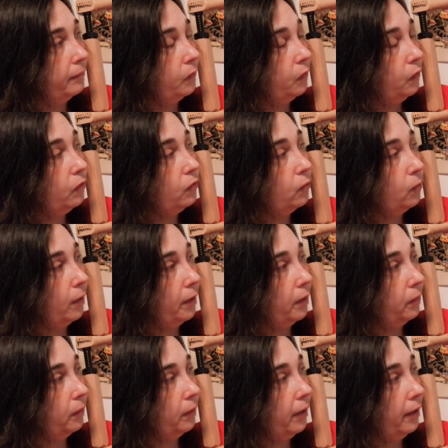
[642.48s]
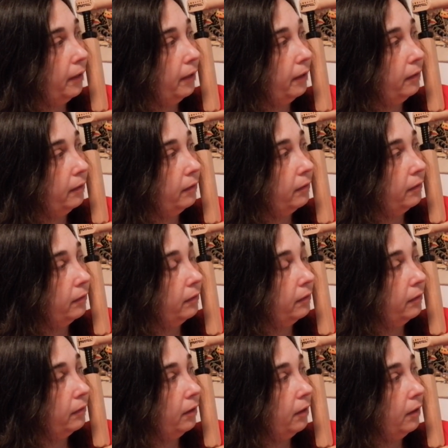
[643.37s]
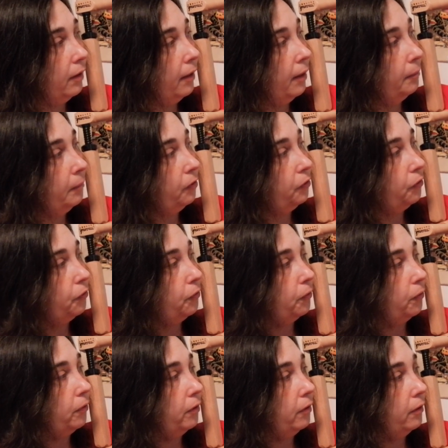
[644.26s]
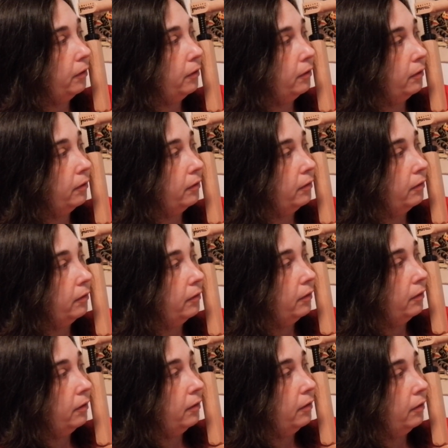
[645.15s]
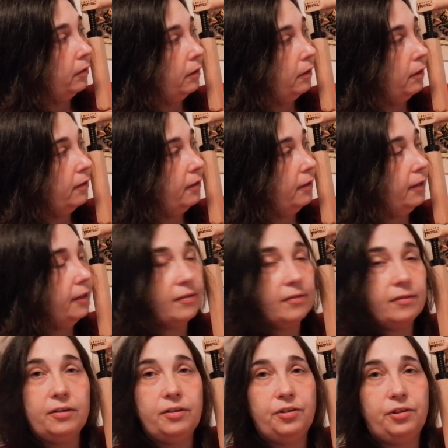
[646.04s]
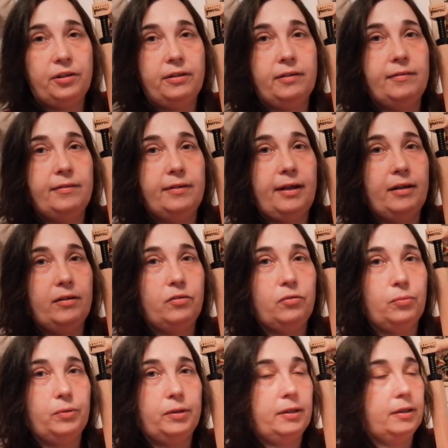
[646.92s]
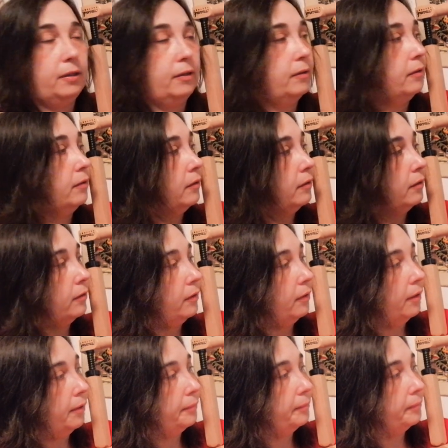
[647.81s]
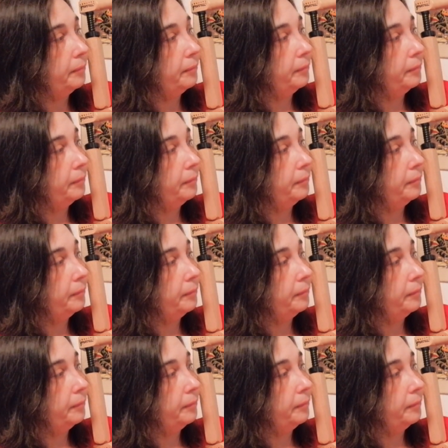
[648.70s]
so it's quite okay. I'm not sure. I think I stitched this last week. Yeah.